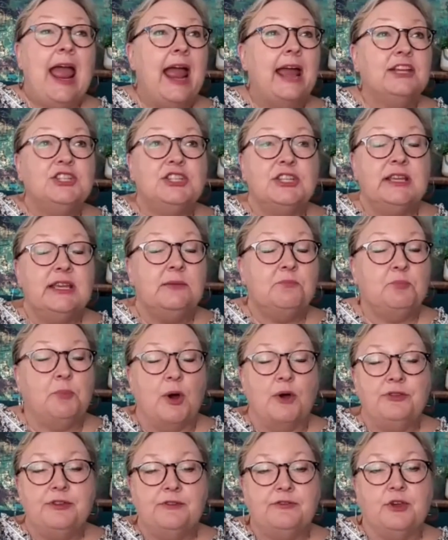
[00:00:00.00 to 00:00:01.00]
Actually,
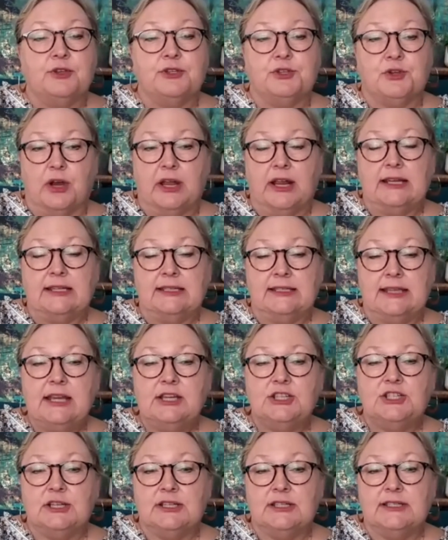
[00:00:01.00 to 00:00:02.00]
both of those
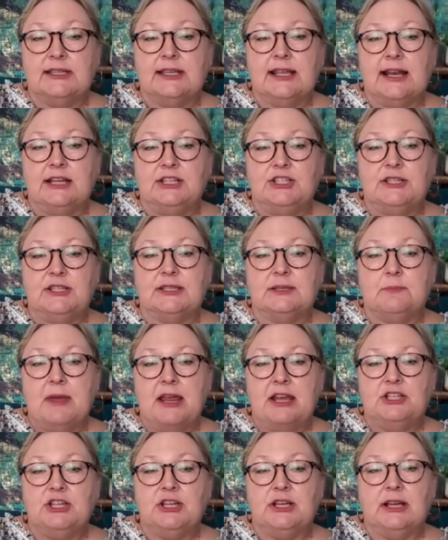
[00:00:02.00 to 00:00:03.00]
organizations that I just
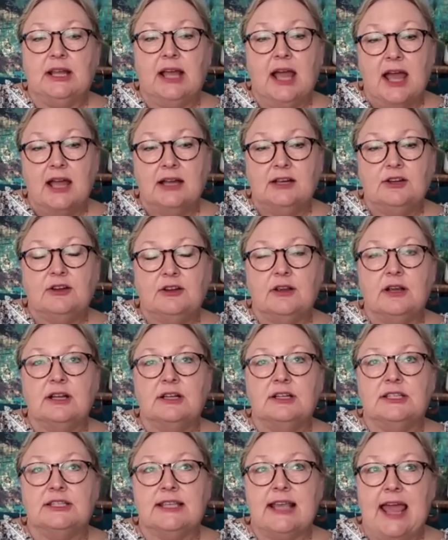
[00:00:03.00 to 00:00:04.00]
mentioned,
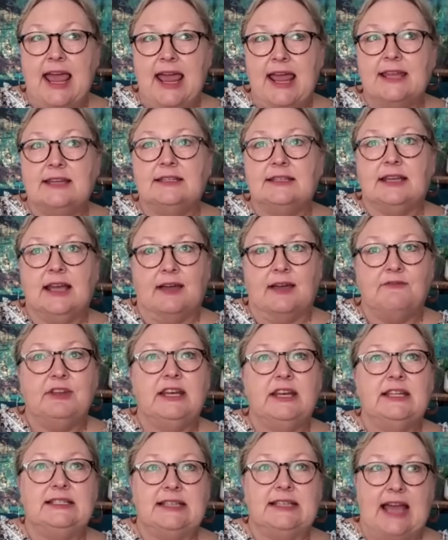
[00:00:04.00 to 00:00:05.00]
Conquerors and
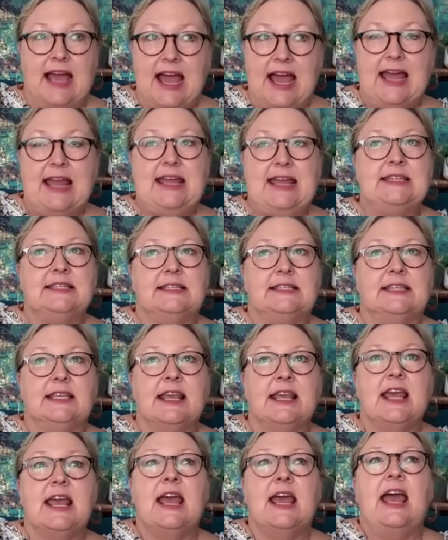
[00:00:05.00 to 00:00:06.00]
Covenant Eyes,
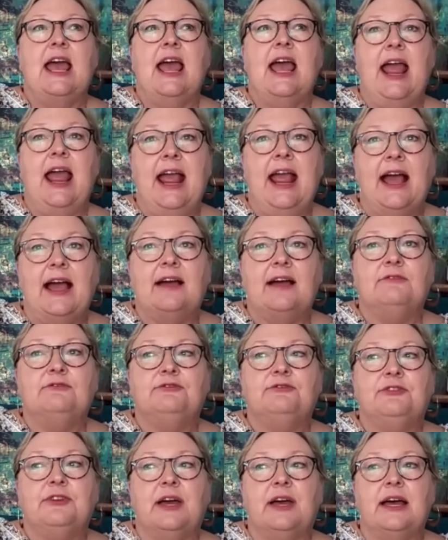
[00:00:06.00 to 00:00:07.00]

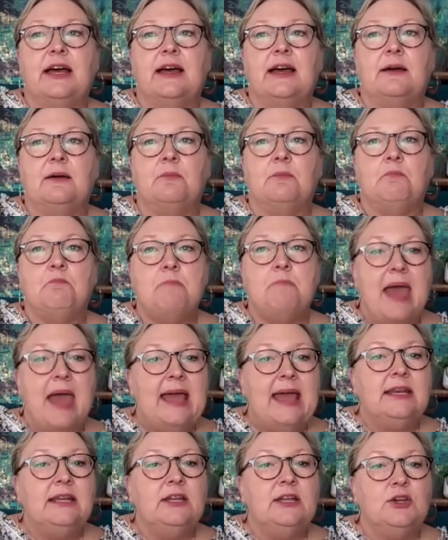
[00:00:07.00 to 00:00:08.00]
have uh,
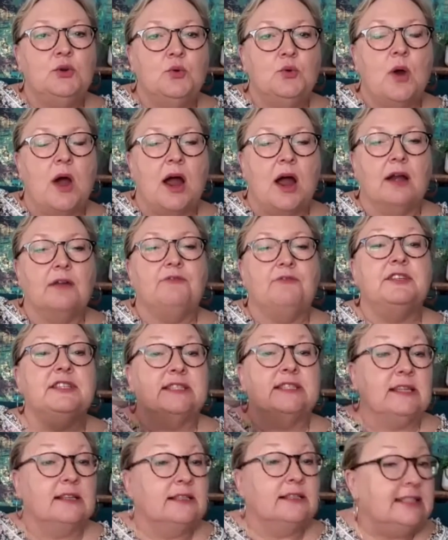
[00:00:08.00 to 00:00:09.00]
men who are
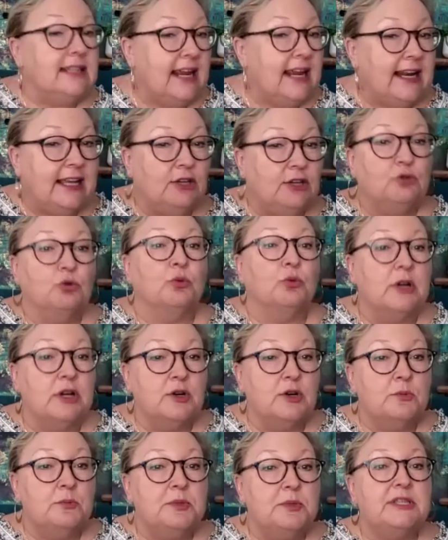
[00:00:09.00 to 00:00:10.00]
facilitating
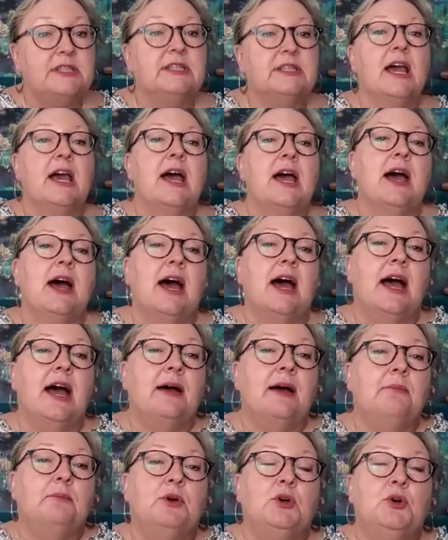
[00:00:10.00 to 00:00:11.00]
groups,
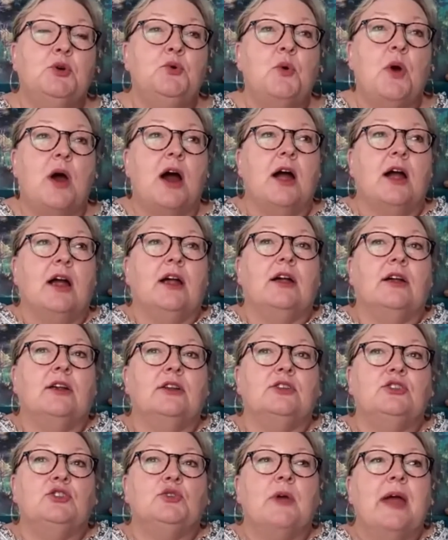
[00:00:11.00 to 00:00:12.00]
um, who
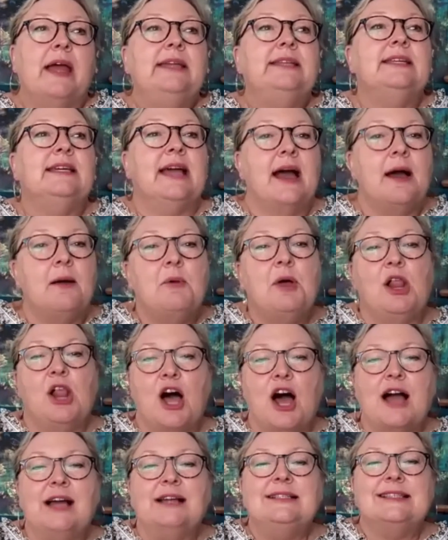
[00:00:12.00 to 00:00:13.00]
are trying to come
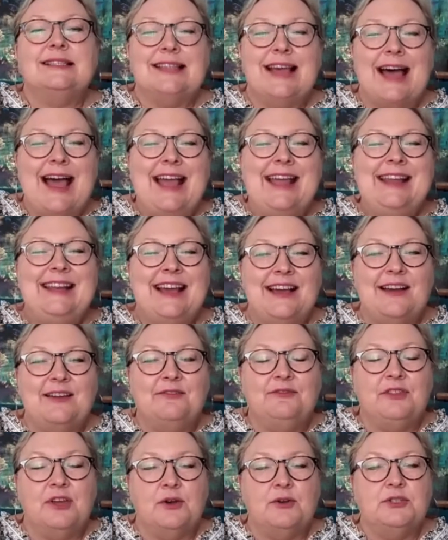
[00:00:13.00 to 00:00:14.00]
alongside
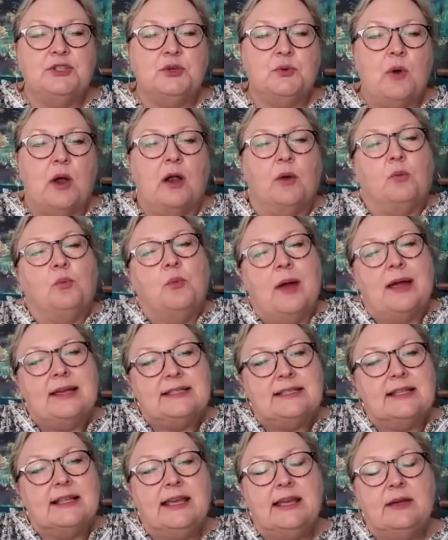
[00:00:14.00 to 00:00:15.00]
of those who are
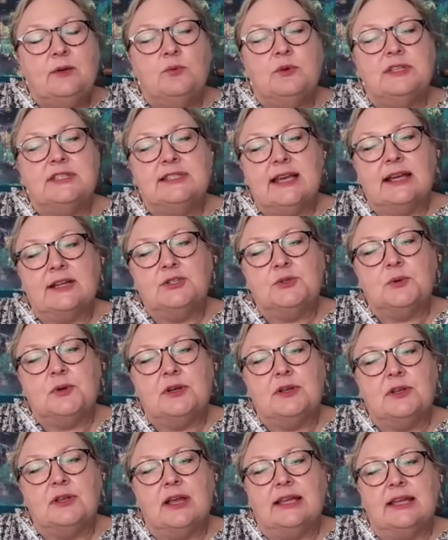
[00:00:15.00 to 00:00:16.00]
wrestling with
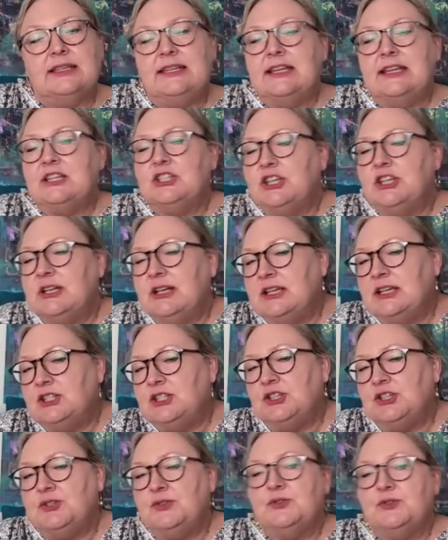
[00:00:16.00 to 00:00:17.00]
sexual addiction
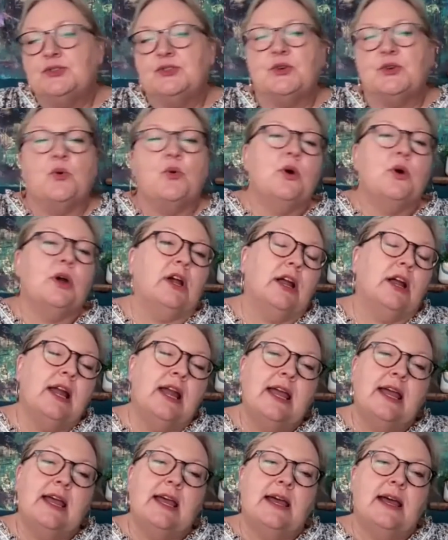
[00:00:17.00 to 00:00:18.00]
issues or
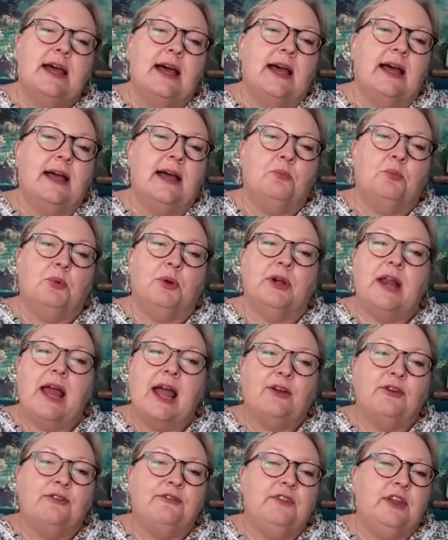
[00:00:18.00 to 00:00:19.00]
mm. uh,
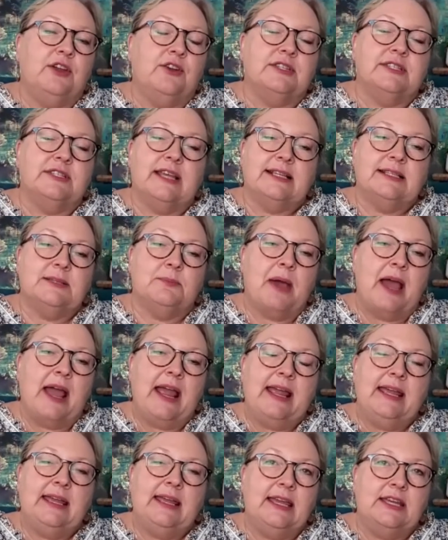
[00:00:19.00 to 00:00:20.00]
pornography or sex
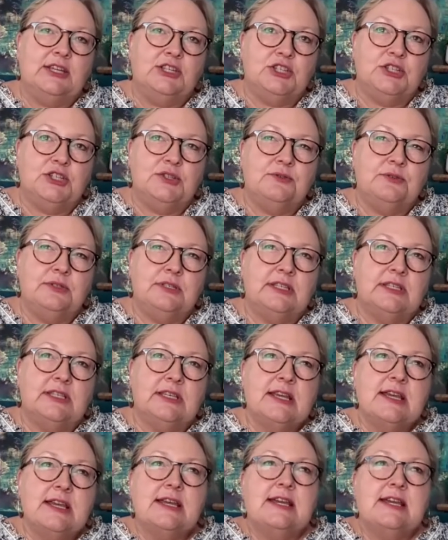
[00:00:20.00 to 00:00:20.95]
buying issues,